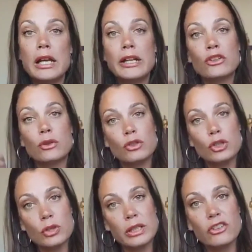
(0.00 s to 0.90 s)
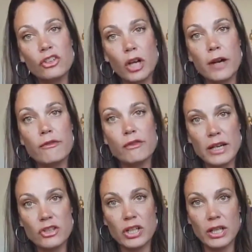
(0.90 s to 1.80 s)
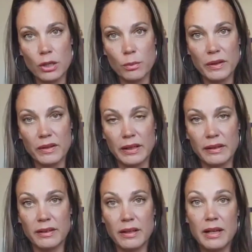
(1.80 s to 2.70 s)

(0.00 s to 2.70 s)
so you can start fresh in your business.